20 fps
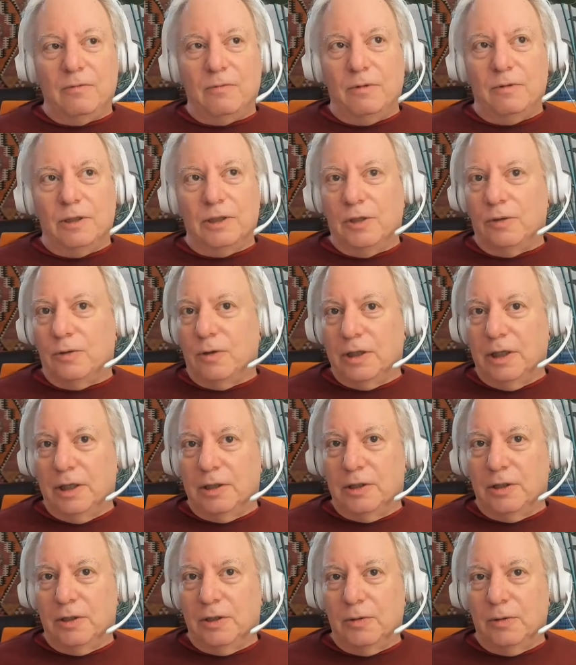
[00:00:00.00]
We're
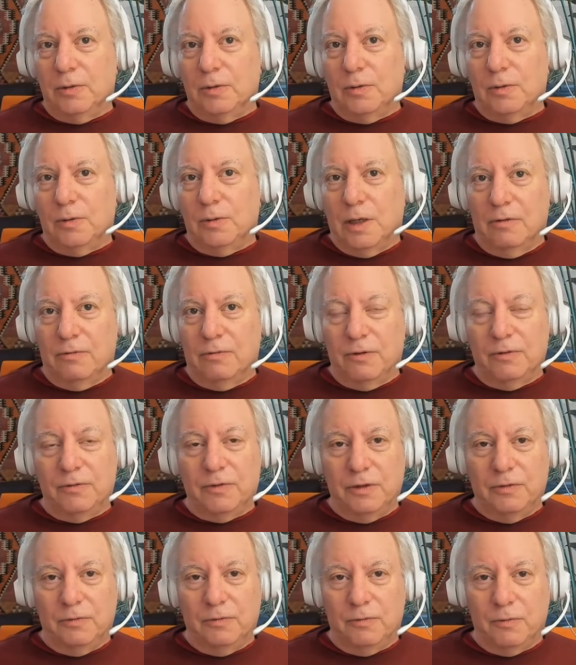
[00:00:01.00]
talking to a
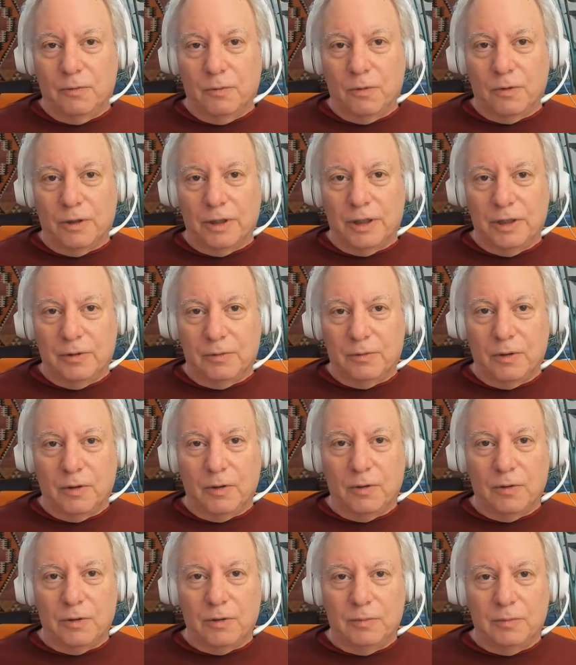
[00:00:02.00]

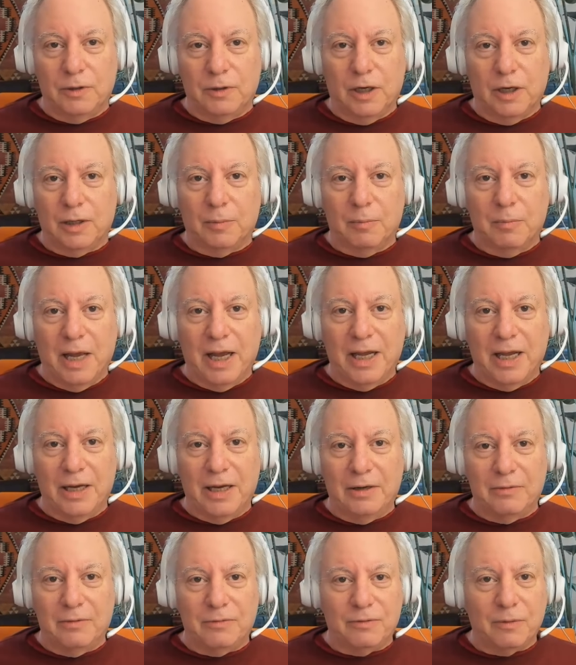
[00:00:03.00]
54-year-old young
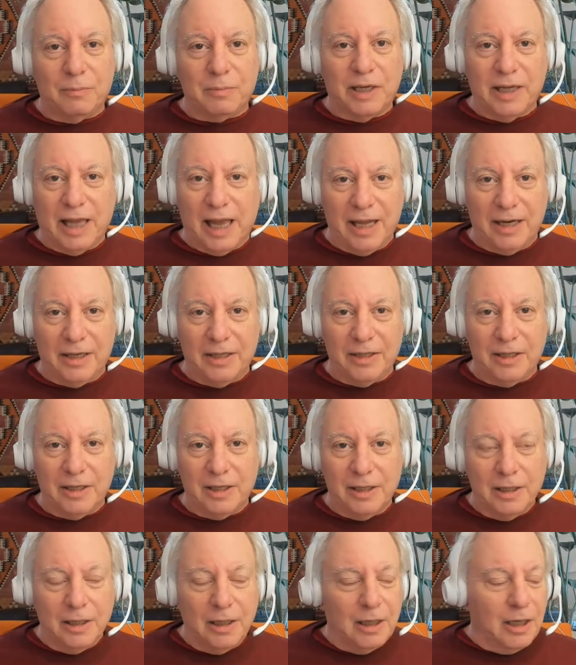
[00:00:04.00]
man from Canada
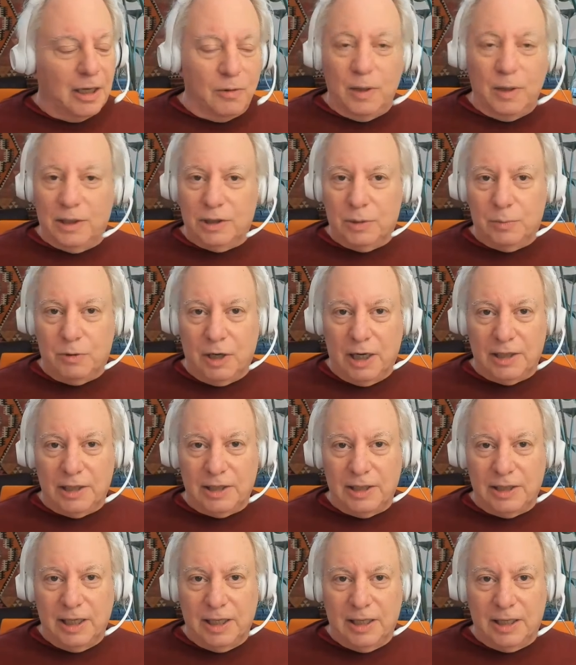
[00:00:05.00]
who has
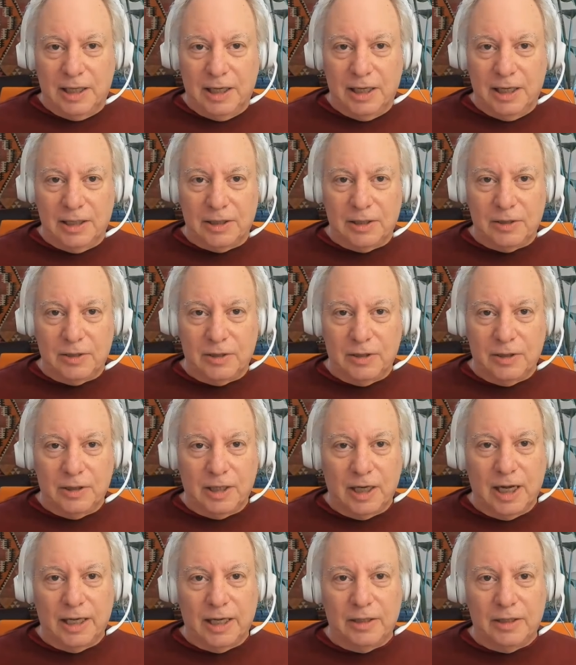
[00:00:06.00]
prostate cancer,
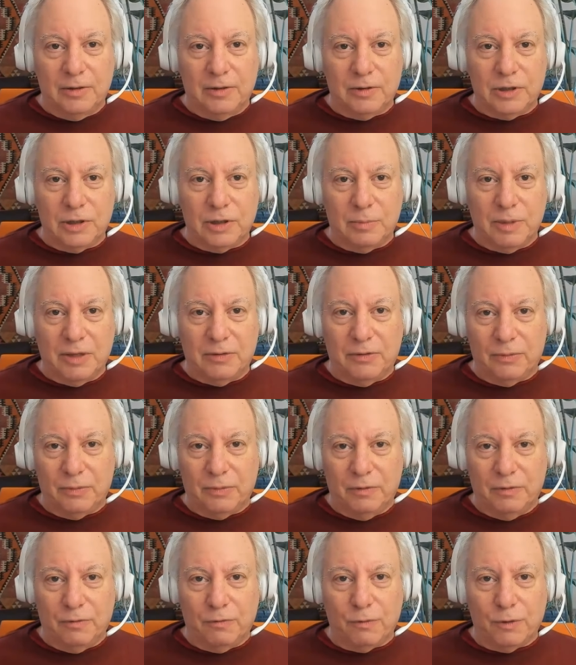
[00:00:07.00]
diagnosed about
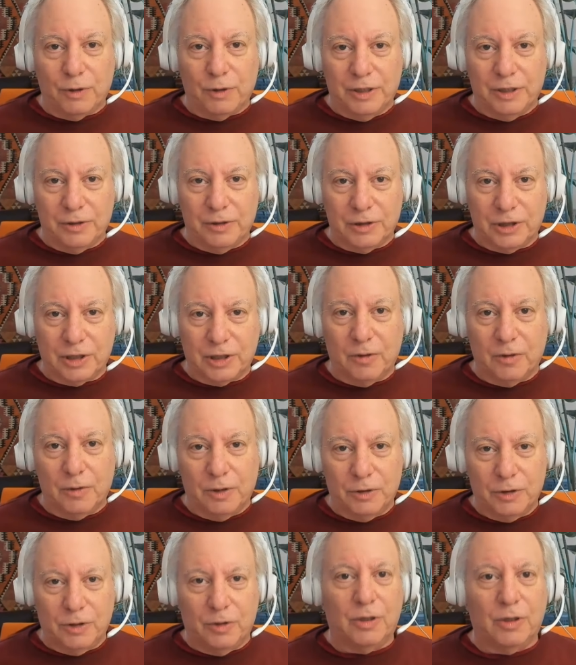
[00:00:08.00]
3 or 4 years ago.
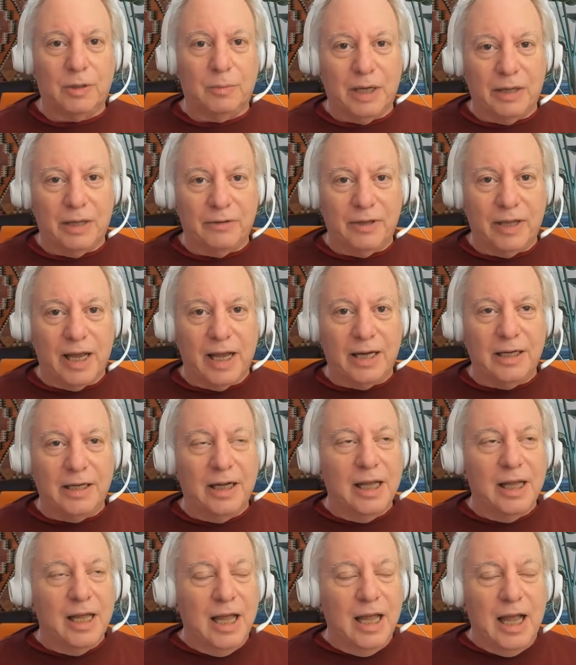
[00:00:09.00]
He'll talk about that.
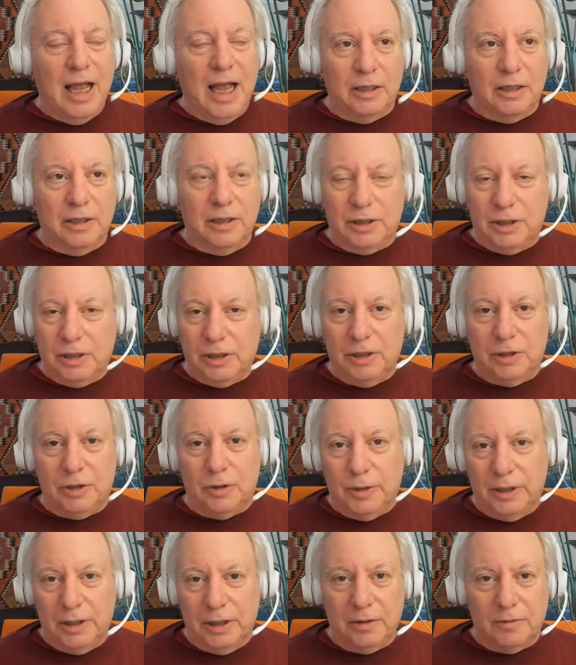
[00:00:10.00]
Initially
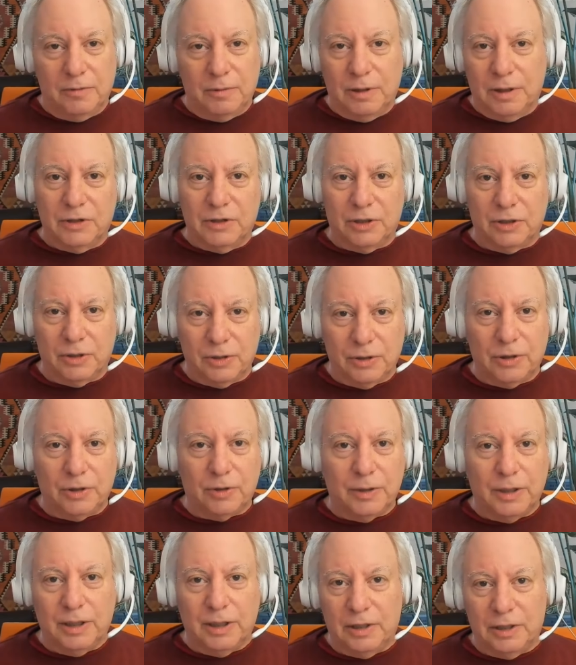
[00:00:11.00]
treated with the
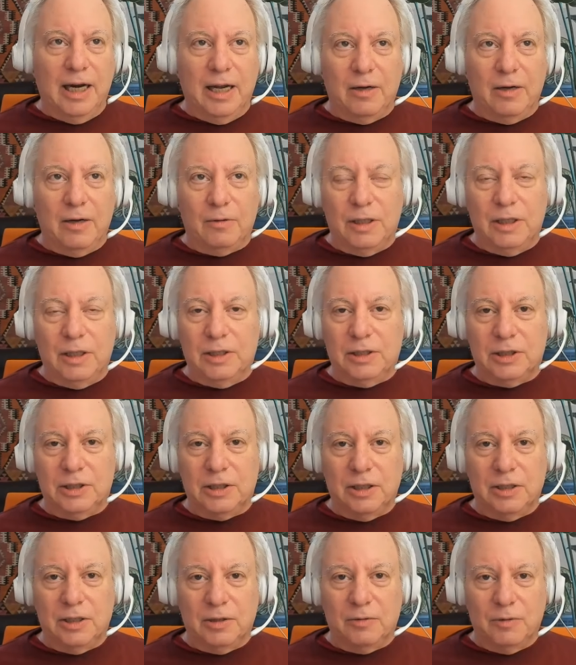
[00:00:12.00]
surgery. Now he's
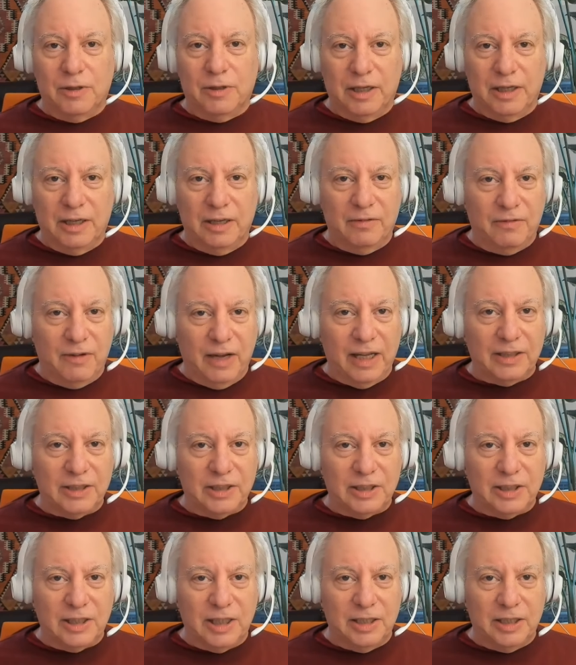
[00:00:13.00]
dealing with an advanced
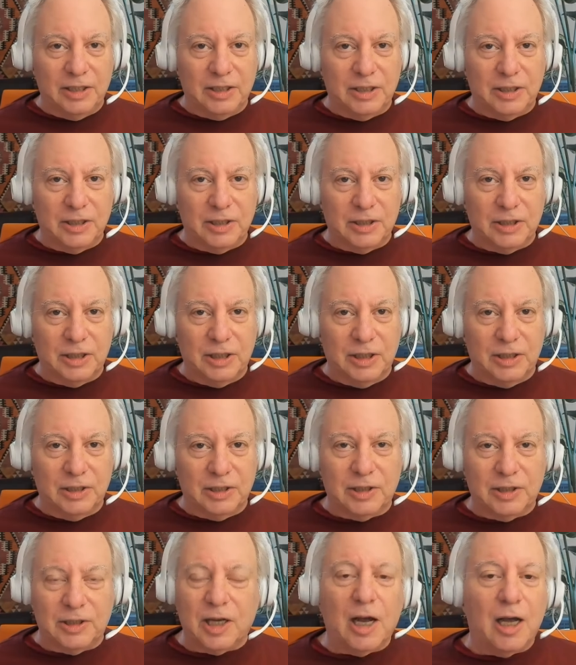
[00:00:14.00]
stage
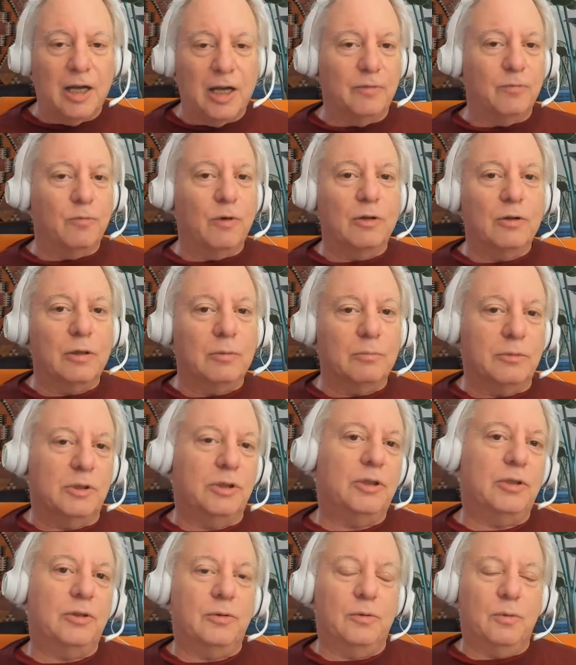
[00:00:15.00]
disease. Don, welcome
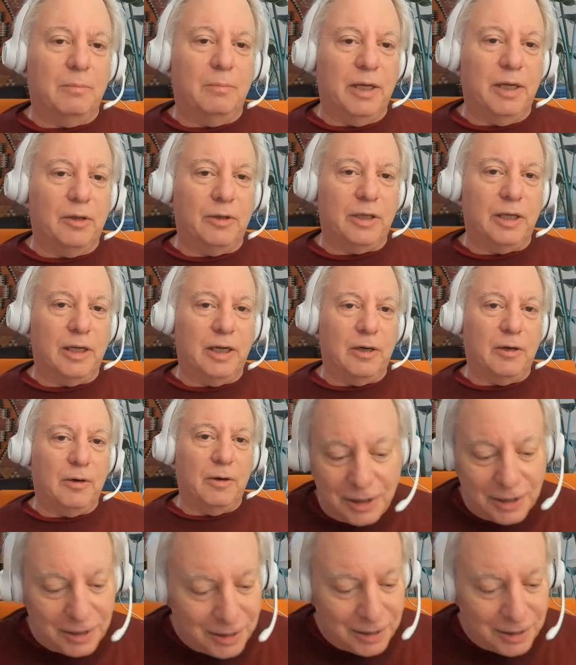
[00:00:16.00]
to Mail Care.